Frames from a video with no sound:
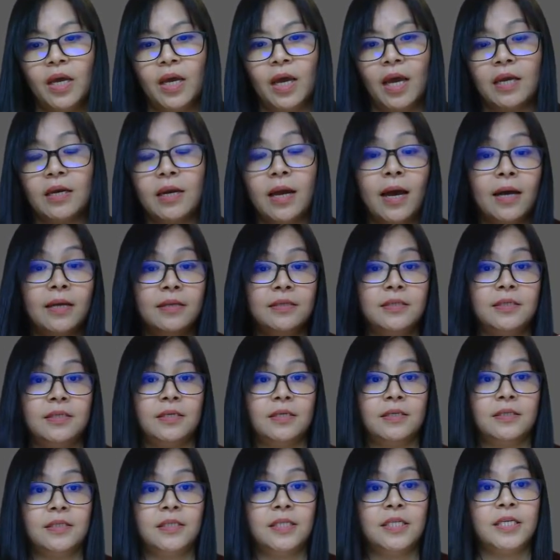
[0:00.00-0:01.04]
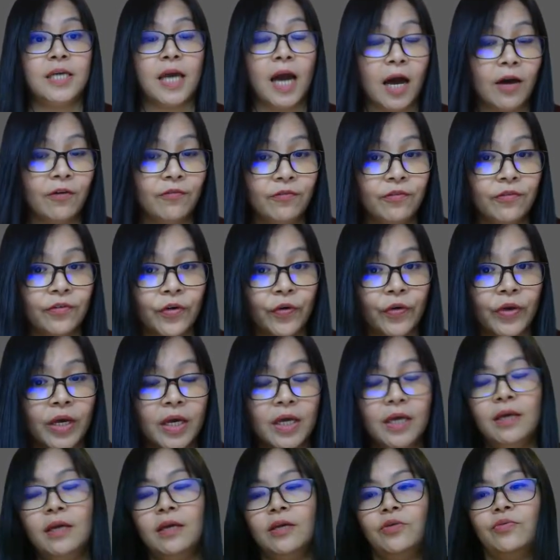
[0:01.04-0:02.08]
enhance this T-half,
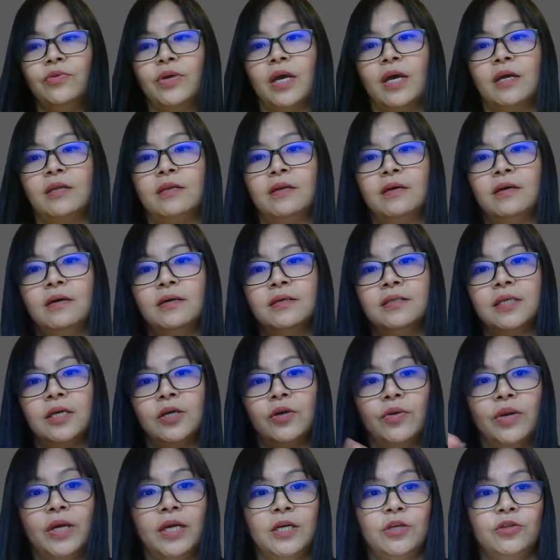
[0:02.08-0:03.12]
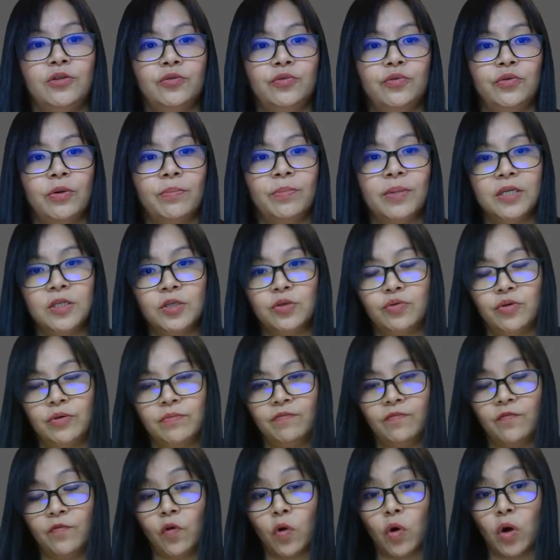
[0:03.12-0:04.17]
okay, you can circulate into your
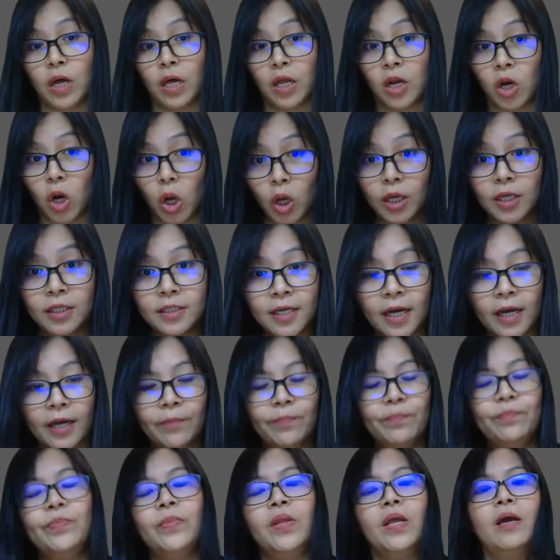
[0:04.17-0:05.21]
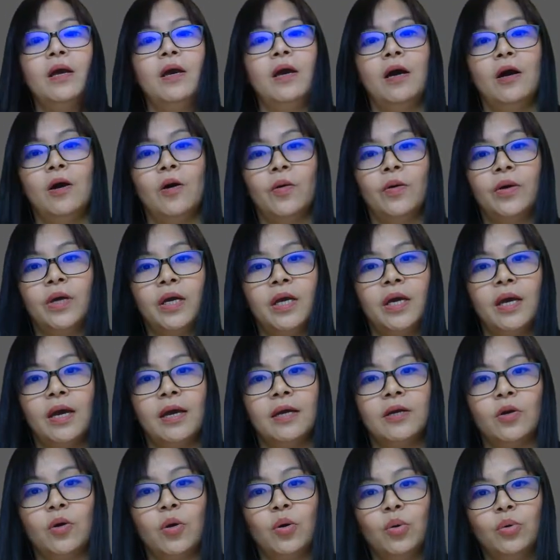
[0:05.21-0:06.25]
bloodstream for a longer time, okay,
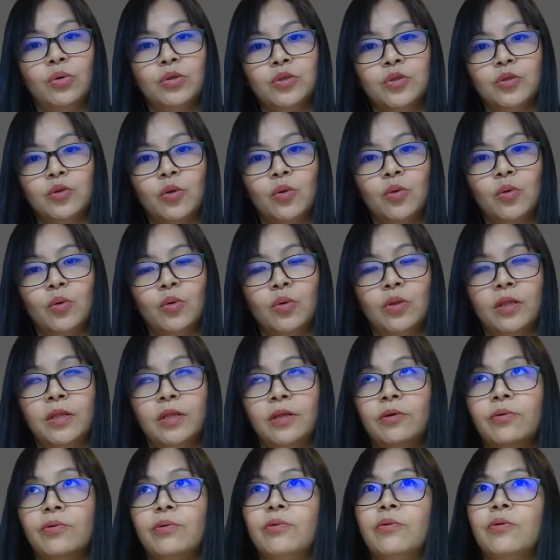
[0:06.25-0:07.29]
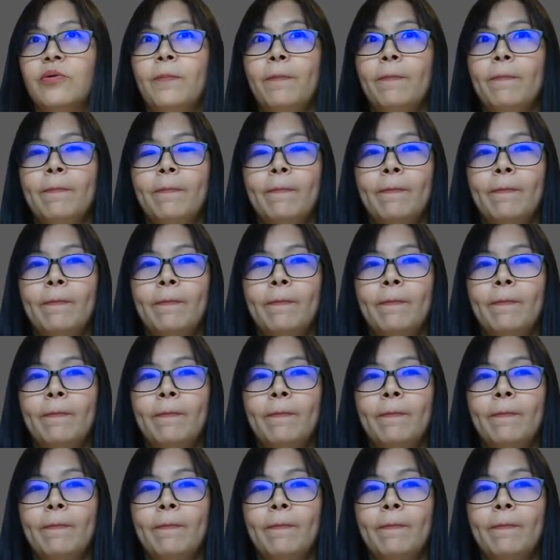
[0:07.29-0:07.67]
and also you